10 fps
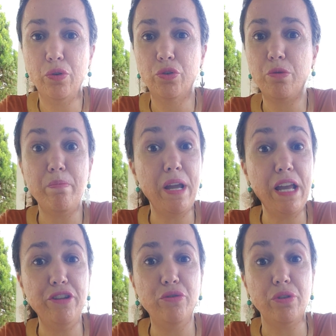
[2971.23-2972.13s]
or
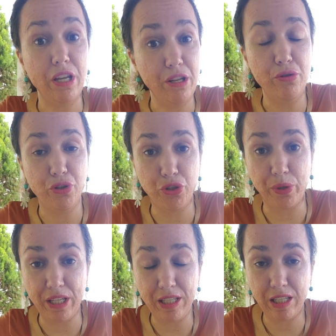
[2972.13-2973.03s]
major
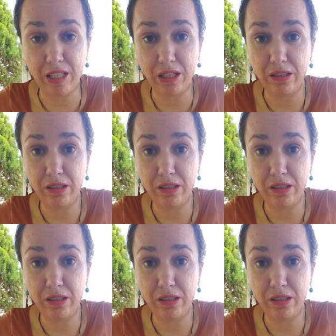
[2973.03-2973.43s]
industries.